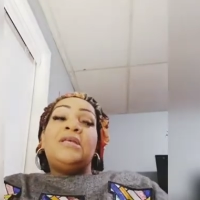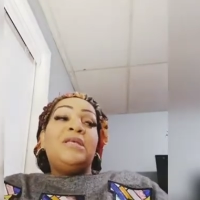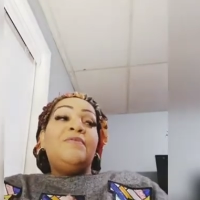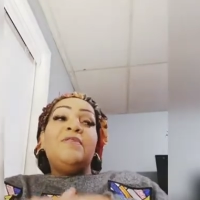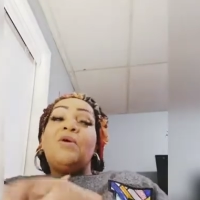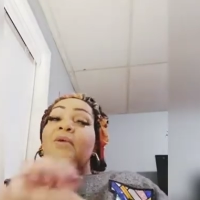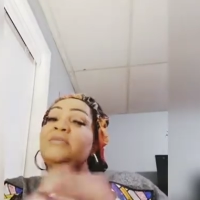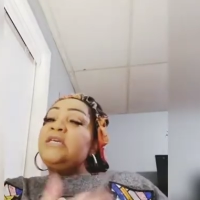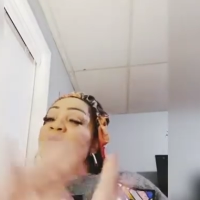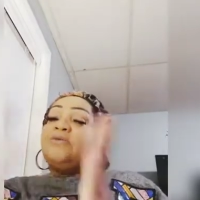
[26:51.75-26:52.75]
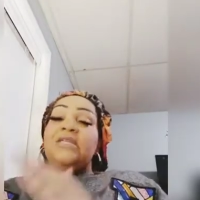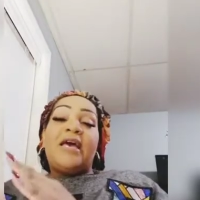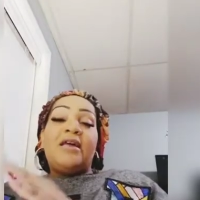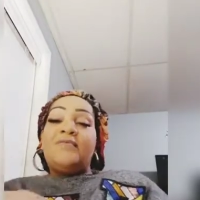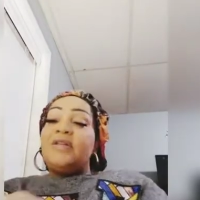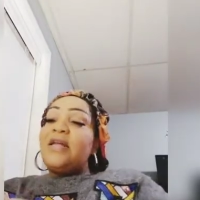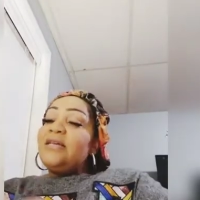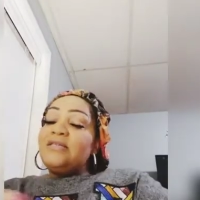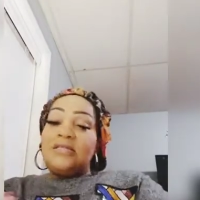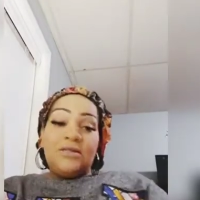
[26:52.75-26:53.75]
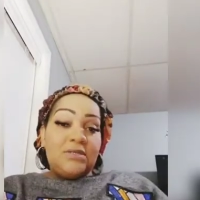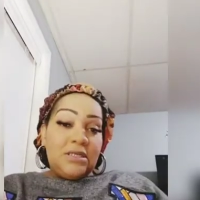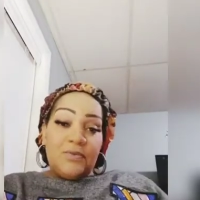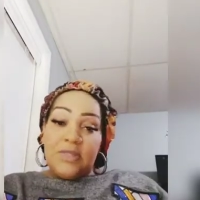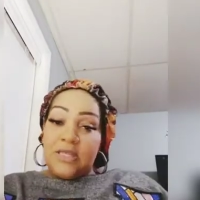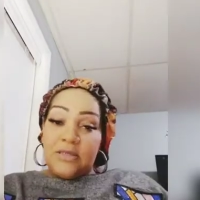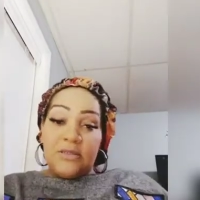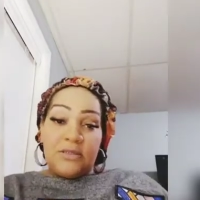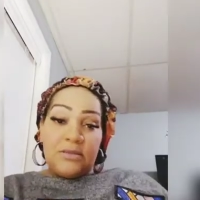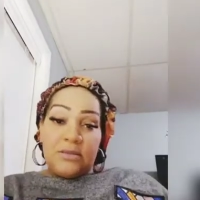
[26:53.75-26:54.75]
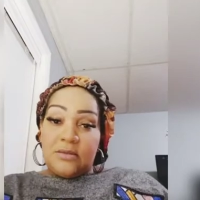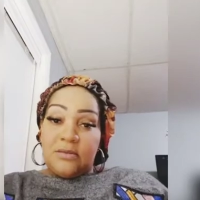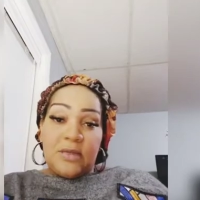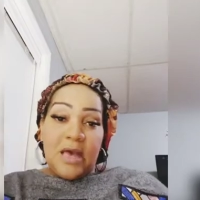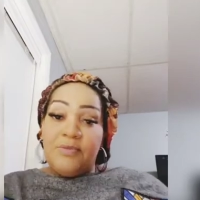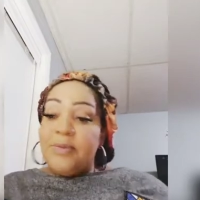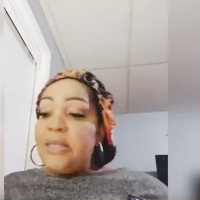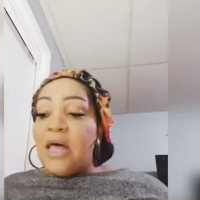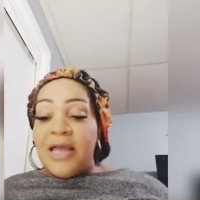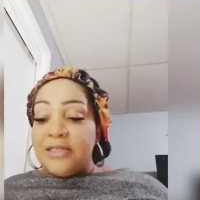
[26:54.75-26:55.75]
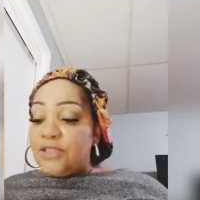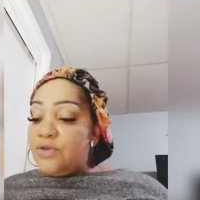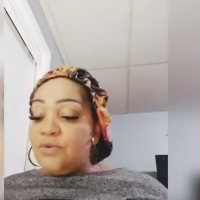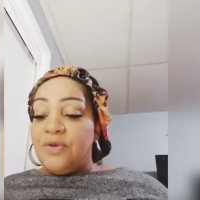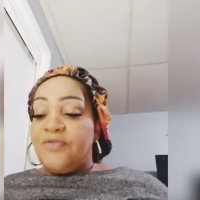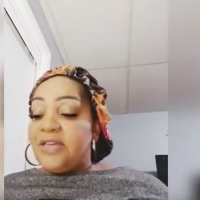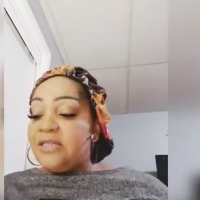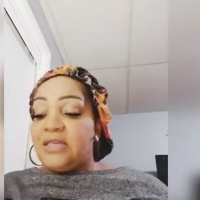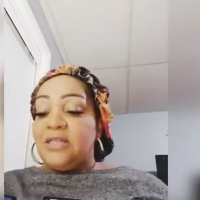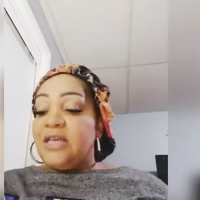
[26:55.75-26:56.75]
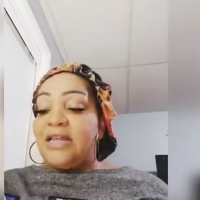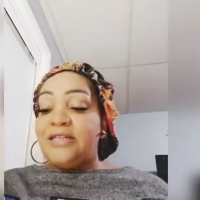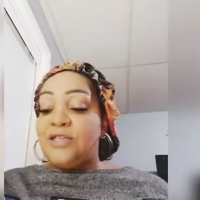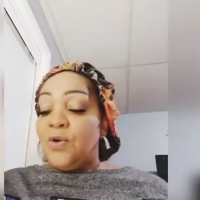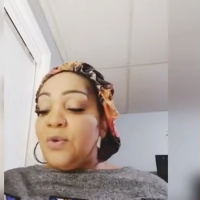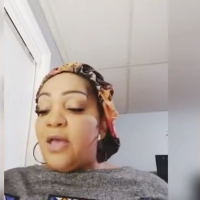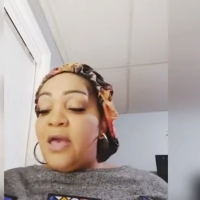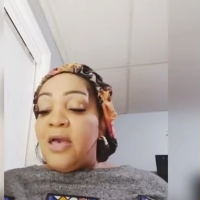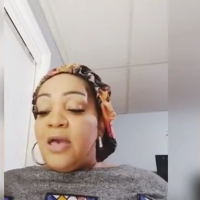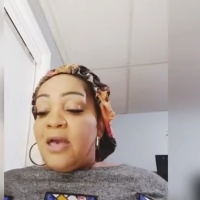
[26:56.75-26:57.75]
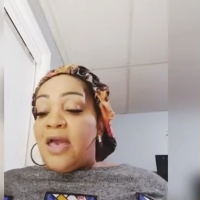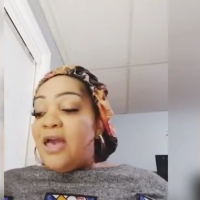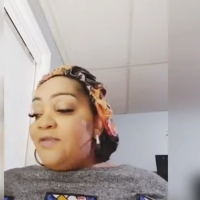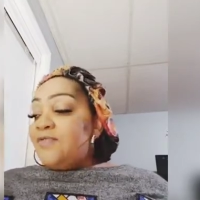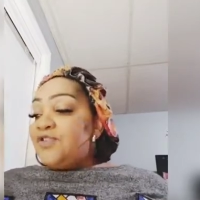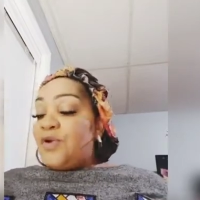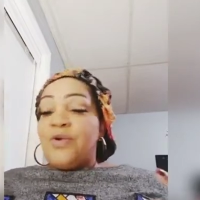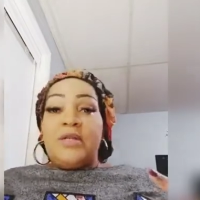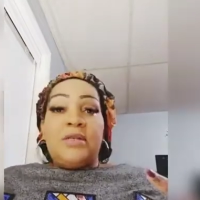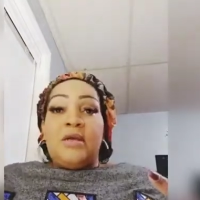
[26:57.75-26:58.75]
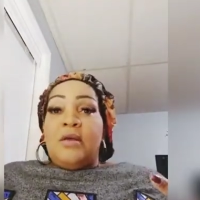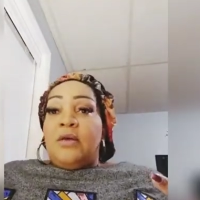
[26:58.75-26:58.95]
even though I'm years out of it, I still deal with things. I would be lying to you if I said that I don't have certain